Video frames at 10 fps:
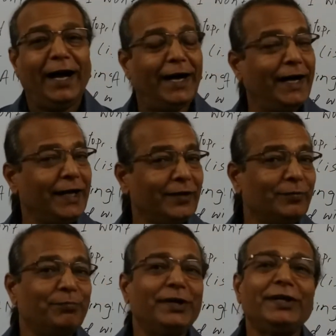I have
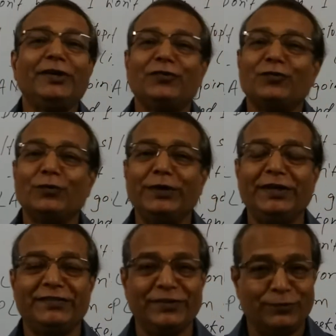made it so
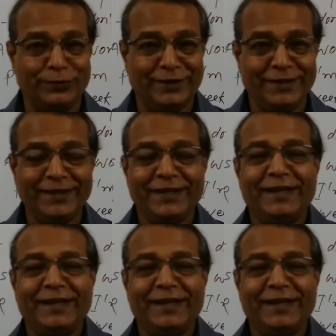easy today